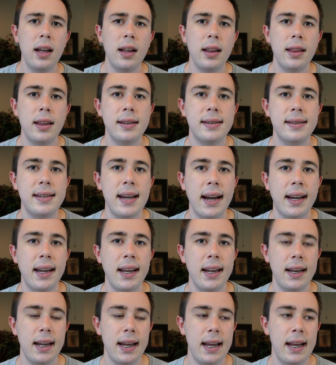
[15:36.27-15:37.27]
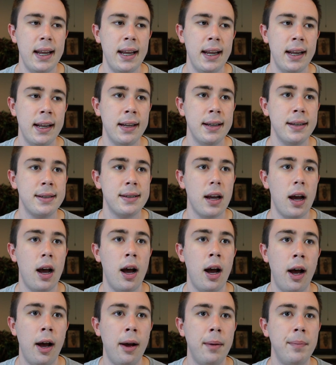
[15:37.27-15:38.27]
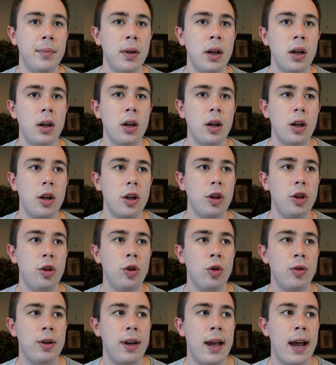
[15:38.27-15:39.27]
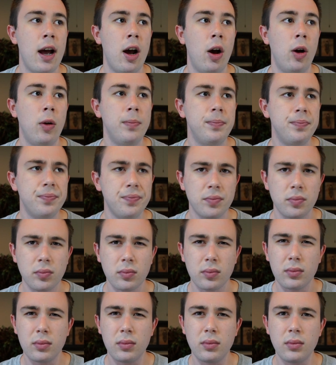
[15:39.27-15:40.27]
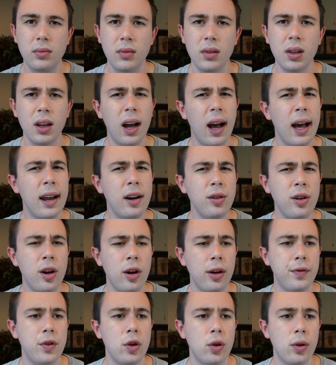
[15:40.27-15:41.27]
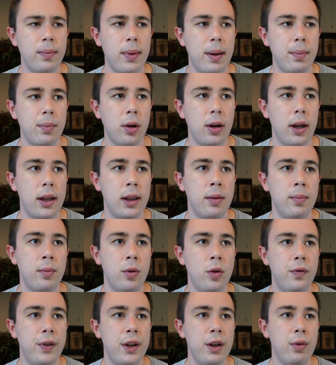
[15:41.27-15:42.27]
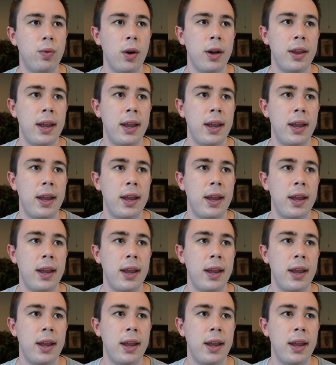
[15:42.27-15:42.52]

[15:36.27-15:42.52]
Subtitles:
The second is you're now, I don't know if you remember in the movie where